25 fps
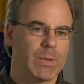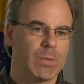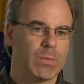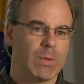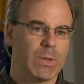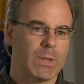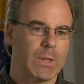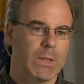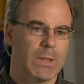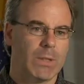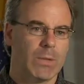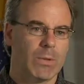is
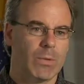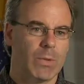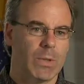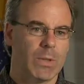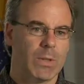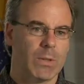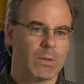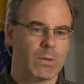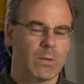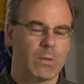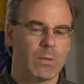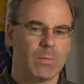really
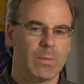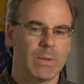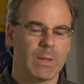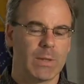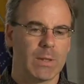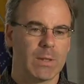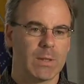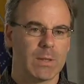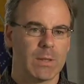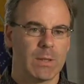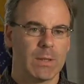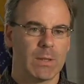critical
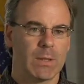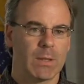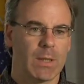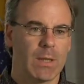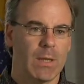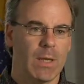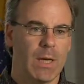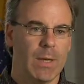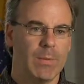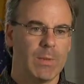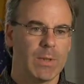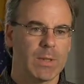because in a
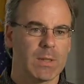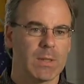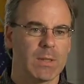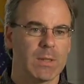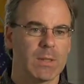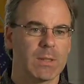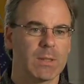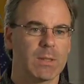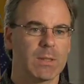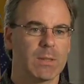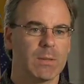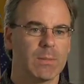climate
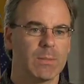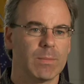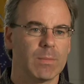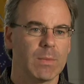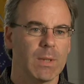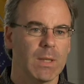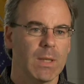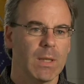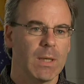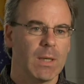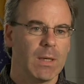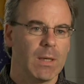system,
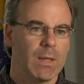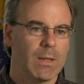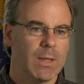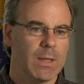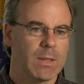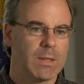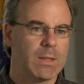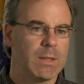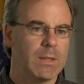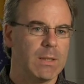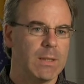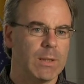
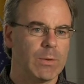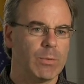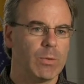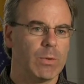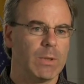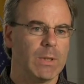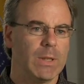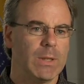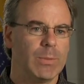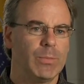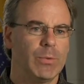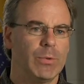that's in
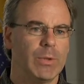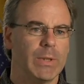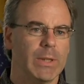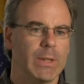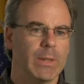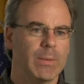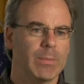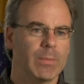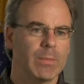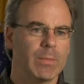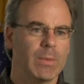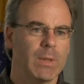
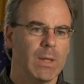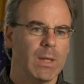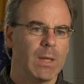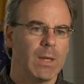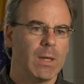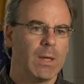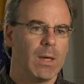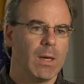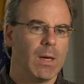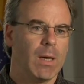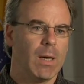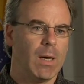equilibrium,
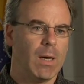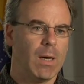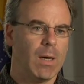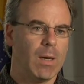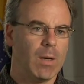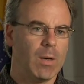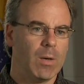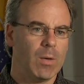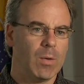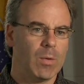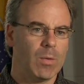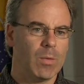
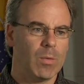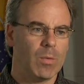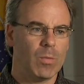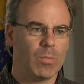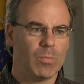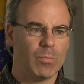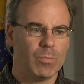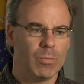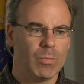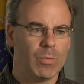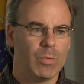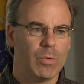uh,
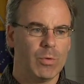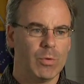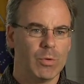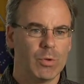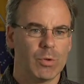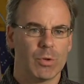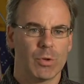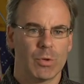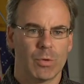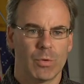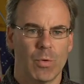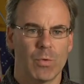you
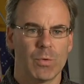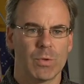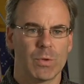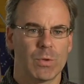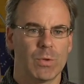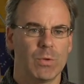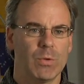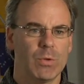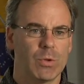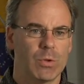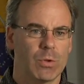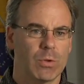should, those
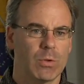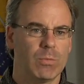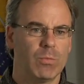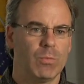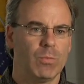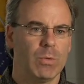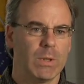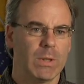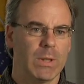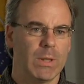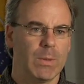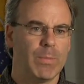two should
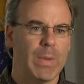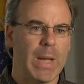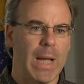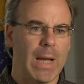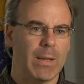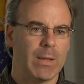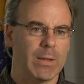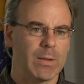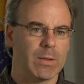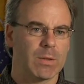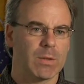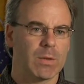really
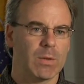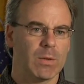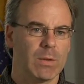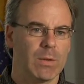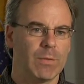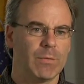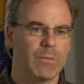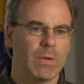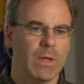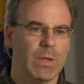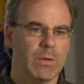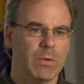balance. And
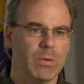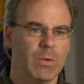if they